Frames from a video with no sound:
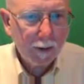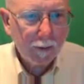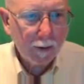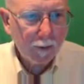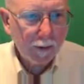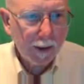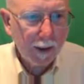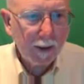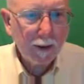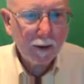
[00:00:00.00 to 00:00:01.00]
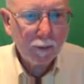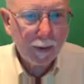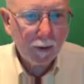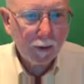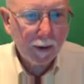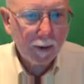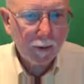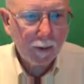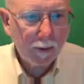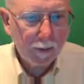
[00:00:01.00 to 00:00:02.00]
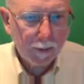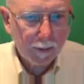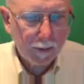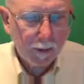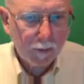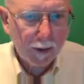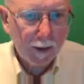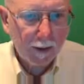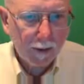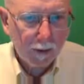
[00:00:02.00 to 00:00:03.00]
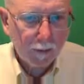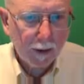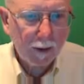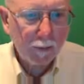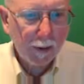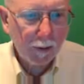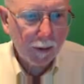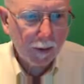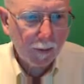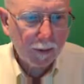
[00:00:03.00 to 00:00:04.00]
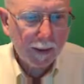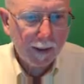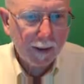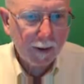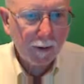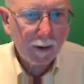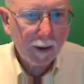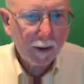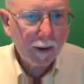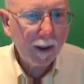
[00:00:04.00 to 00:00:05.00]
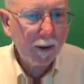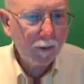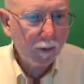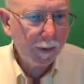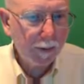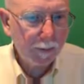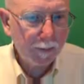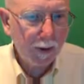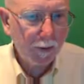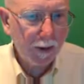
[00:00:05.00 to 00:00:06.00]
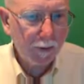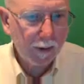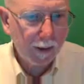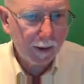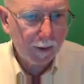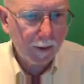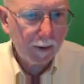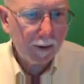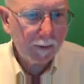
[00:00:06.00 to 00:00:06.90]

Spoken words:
since K is parallel to this line and this line is parallel to L, K is going to be parallel to L.